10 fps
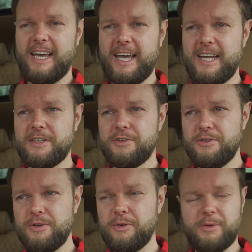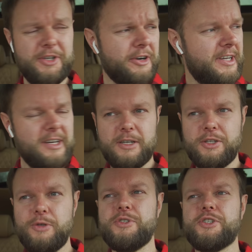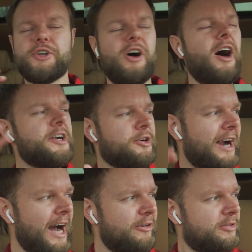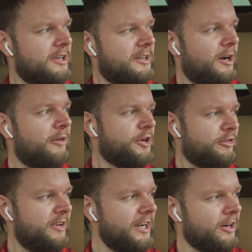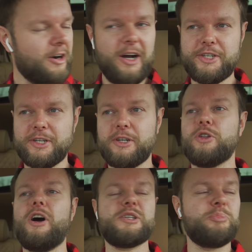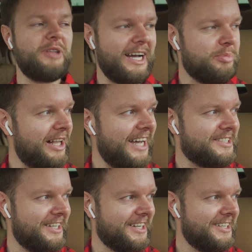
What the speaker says: And you, Yuri, use your autograph of your finger on your gloss black plastic